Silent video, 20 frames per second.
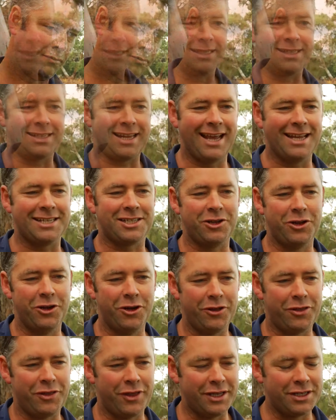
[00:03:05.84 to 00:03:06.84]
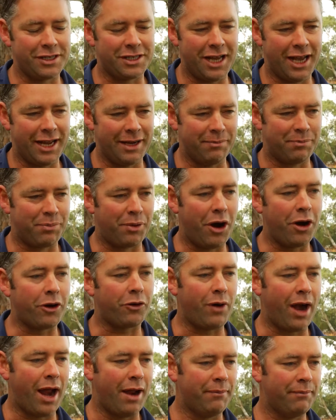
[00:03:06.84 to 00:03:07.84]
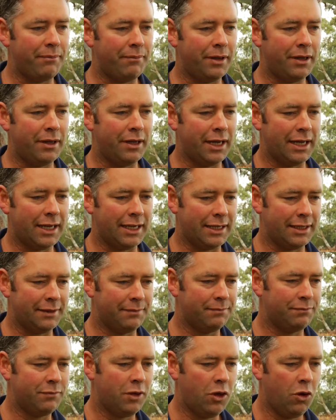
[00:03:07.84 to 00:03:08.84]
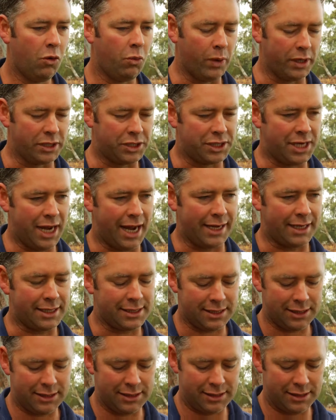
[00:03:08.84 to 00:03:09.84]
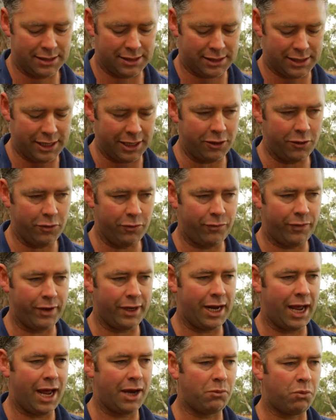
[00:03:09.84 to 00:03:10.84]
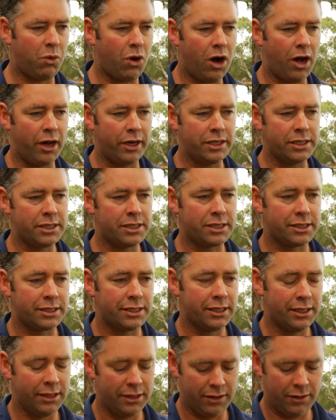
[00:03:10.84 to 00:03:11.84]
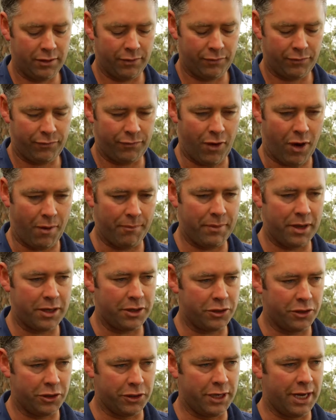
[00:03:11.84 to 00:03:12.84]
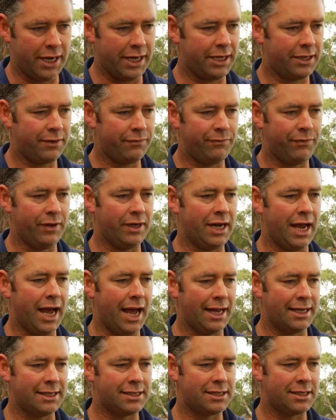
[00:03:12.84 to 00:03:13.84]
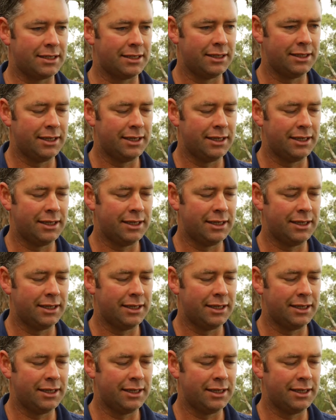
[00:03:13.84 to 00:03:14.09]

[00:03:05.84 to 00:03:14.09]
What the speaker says: Scarce earth is a program which takes single vineyard wines from unique vineyards.